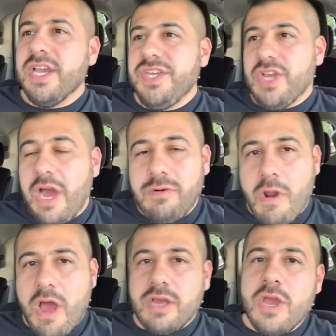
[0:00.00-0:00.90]

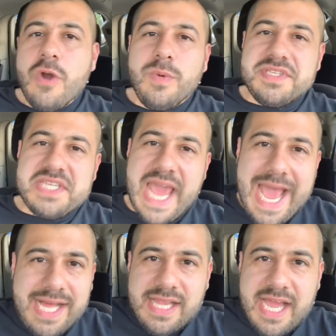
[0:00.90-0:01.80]
Yon-Rogg was an
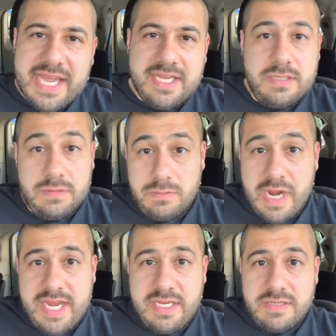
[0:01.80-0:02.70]
ally,
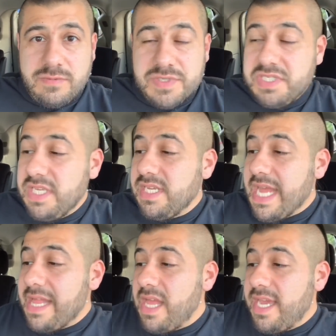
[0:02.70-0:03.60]
right? Wasn't he an
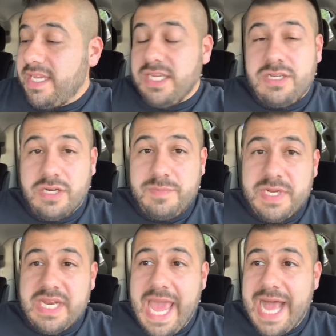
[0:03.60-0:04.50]
ally? He could have been
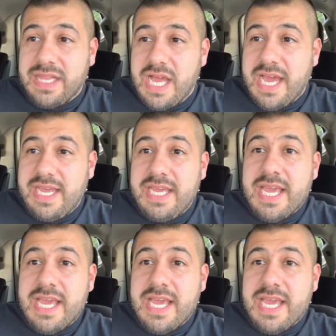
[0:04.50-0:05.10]
an ally